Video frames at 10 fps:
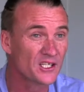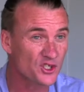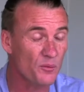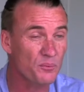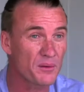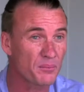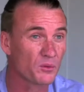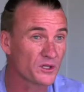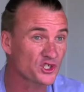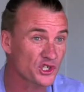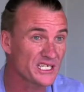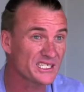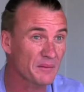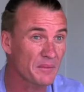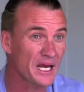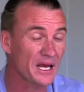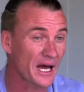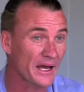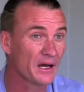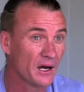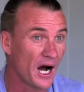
So people were treating me like